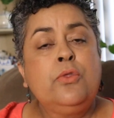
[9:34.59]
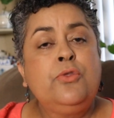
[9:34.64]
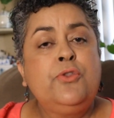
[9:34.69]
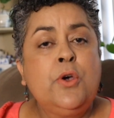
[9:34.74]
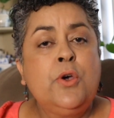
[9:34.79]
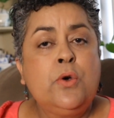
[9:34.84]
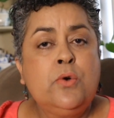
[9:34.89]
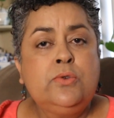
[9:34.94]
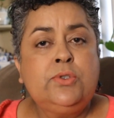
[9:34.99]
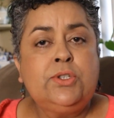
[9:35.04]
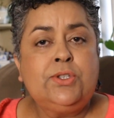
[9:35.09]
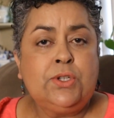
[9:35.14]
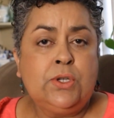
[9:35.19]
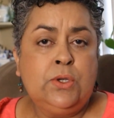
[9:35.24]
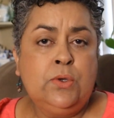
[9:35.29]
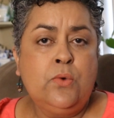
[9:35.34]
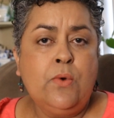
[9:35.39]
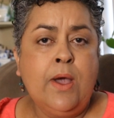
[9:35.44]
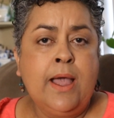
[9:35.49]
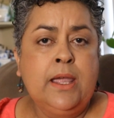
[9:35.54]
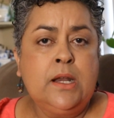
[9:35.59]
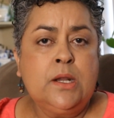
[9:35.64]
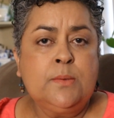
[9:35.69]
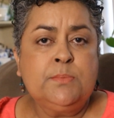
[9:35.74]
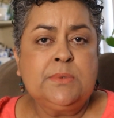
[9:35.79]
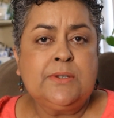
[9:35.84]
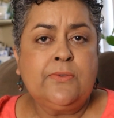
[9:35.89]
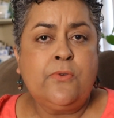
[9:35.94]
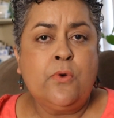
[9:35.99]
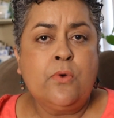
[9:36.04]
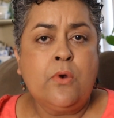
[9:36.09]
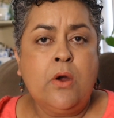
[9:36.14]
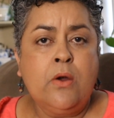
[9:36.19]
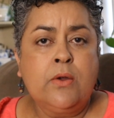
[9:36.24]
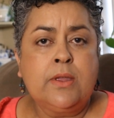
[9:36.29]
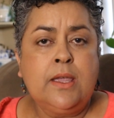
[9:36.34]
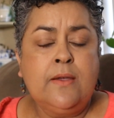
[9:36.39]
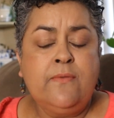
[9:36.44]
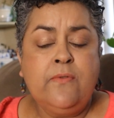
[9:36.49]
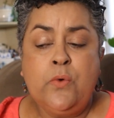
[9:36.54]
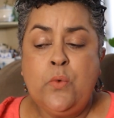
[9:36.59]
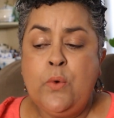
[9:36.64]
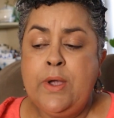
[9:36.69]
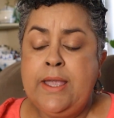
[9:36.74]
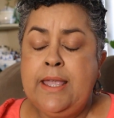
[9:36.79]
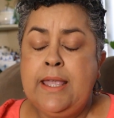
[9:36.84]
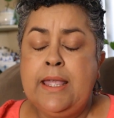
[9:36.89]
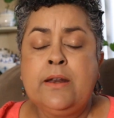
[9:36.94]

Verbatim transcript: those two items for our giveaway.